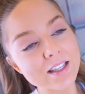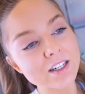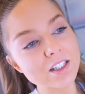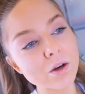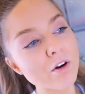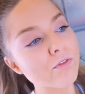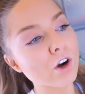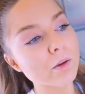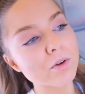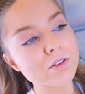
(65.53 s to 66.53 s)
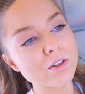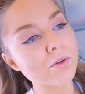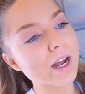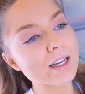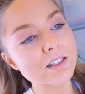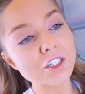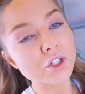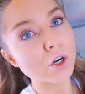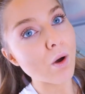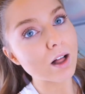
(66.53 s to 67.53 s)
They're so affordable, so nice, such
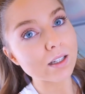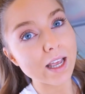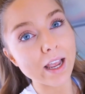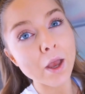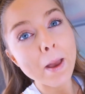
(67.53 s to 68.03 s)
good quality,